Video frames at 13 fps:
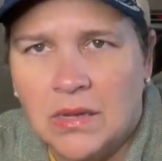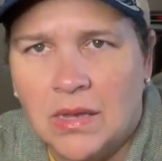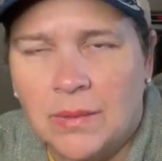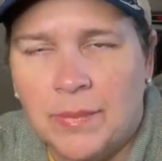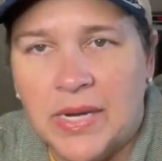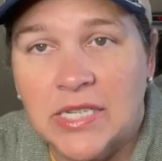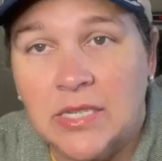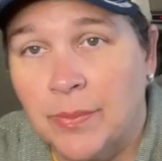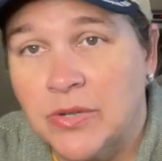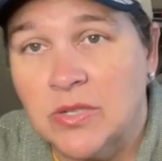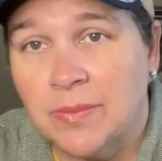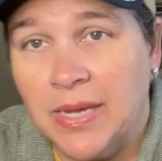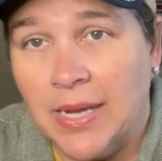But it's supposed
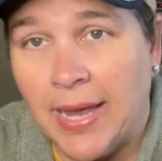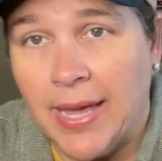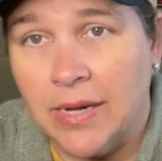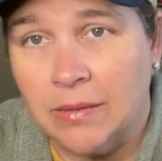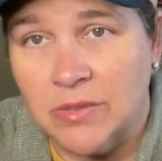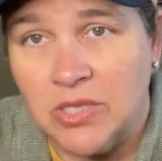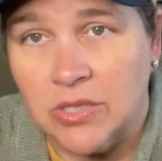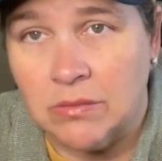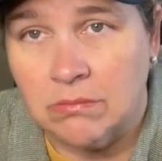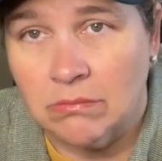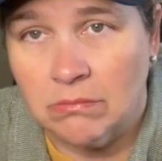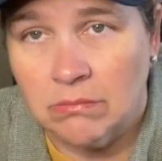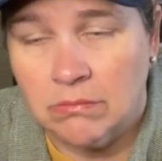to be an adding machine.
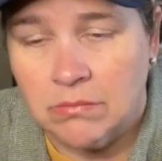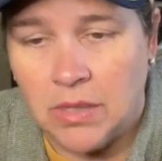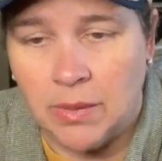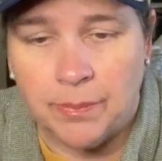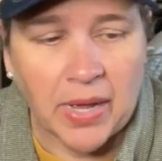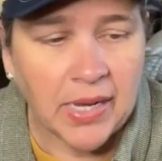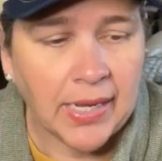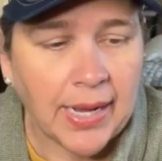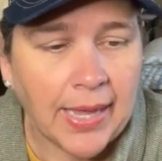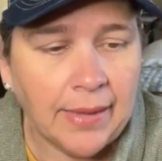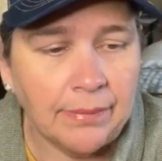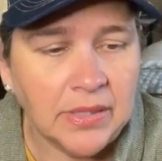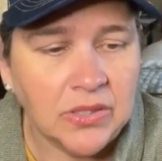A pocket
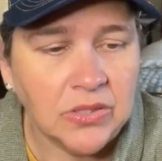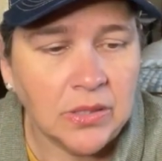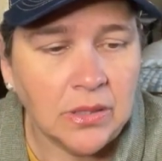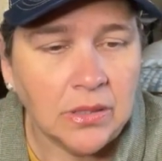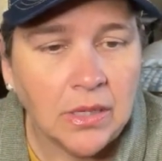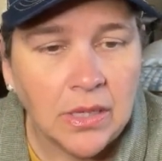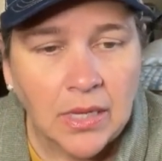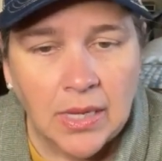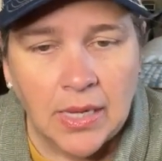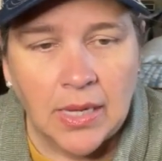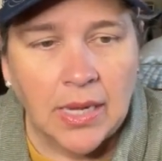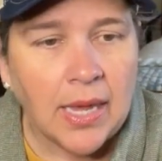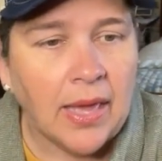add machine.
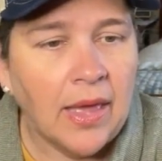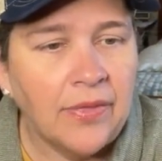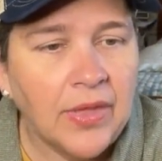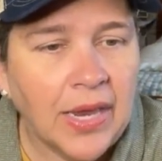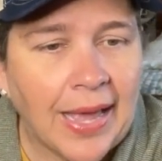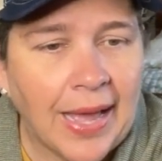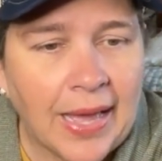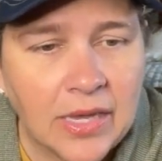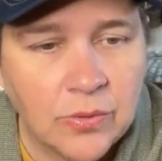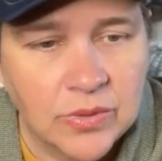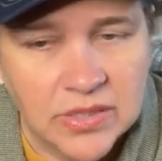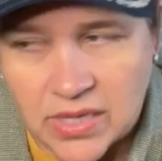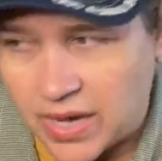The guy who
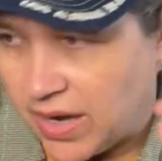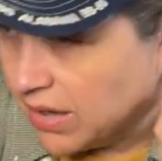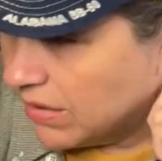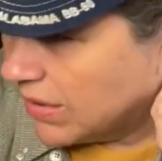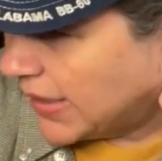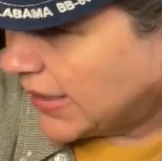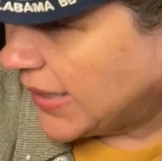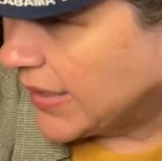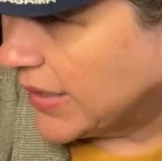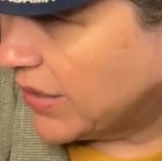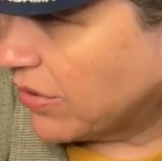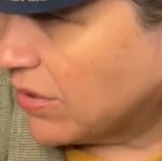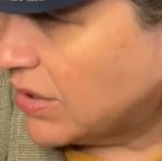was there, I kind of
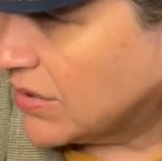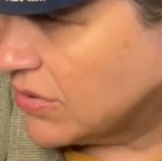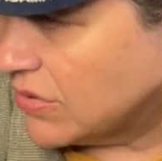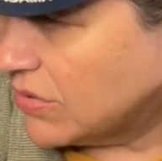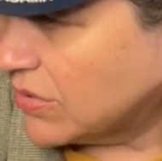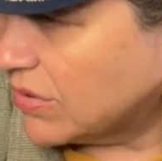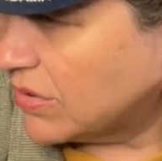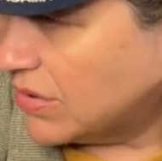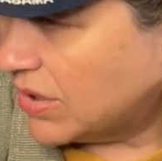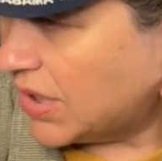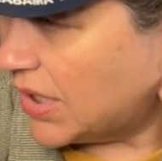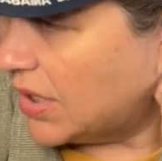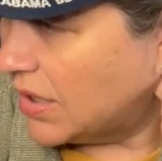ear hustled.
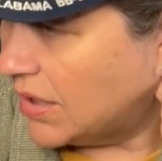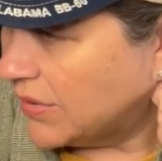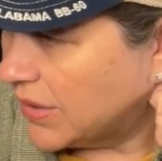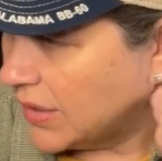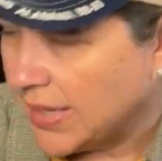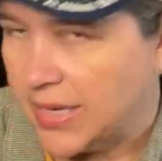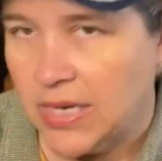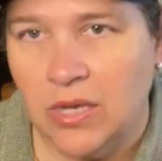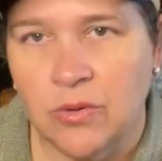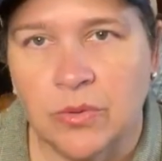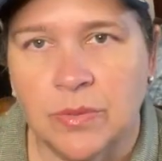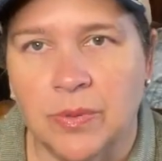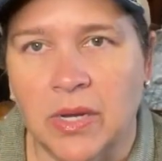The lady who
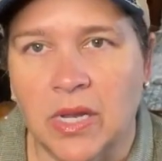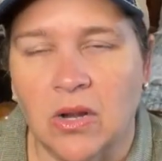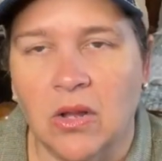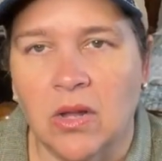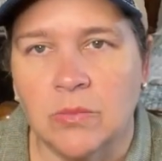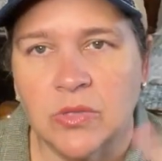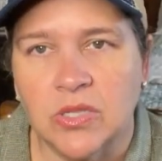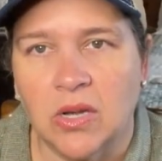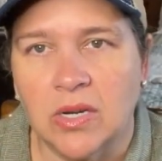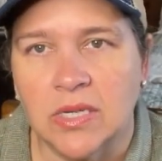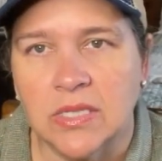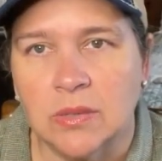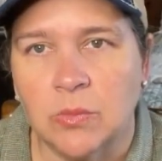was putting it on was
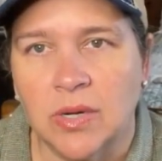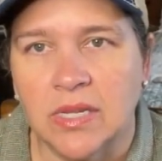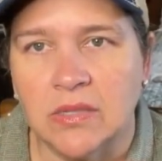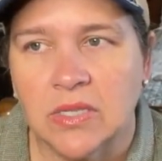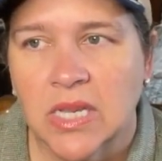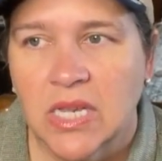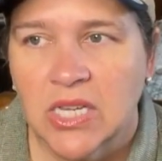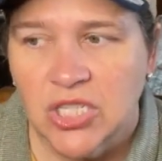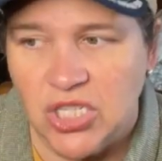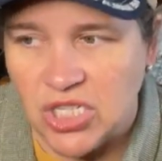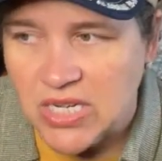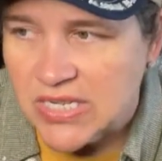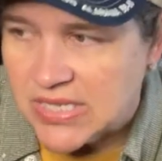talking to someone else.
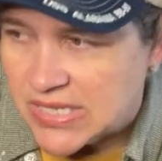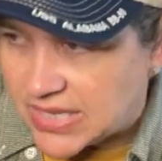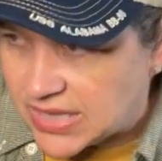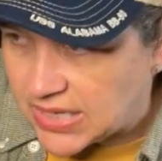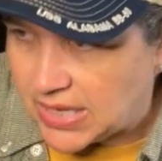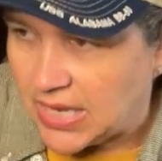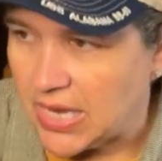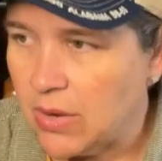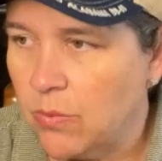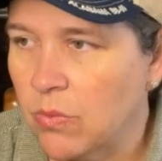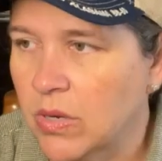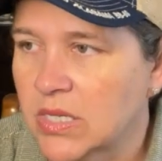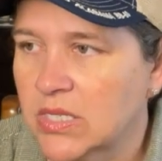She said that he
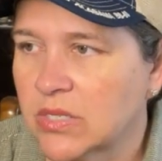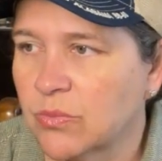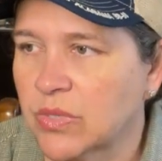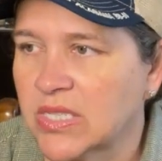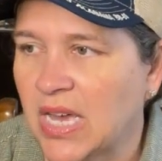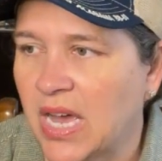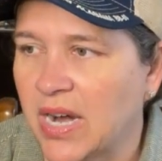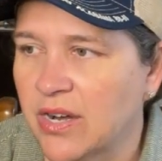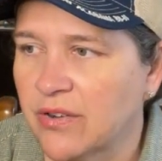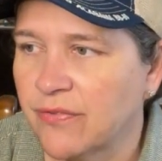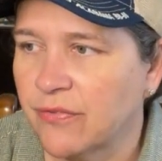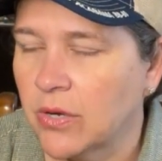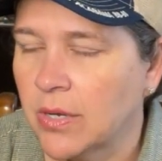was
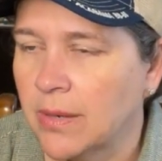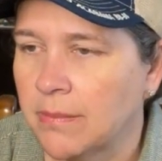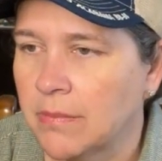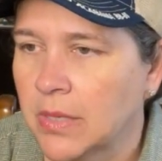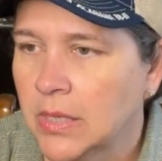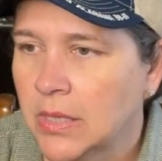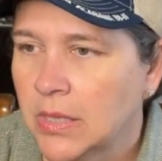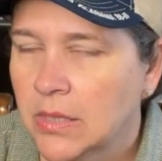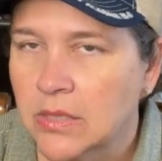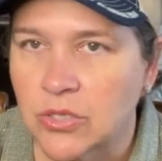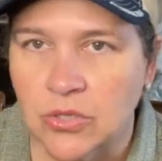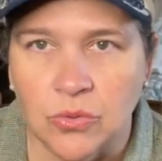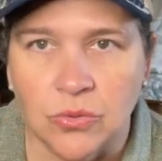retired from the
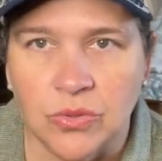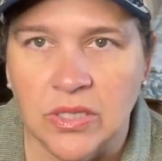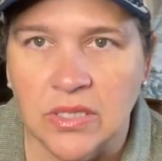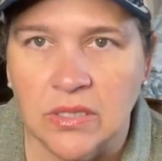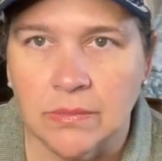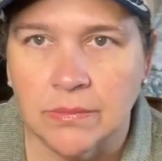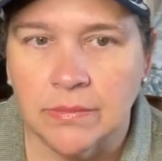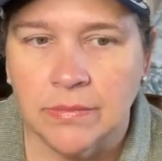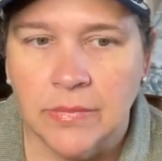school system.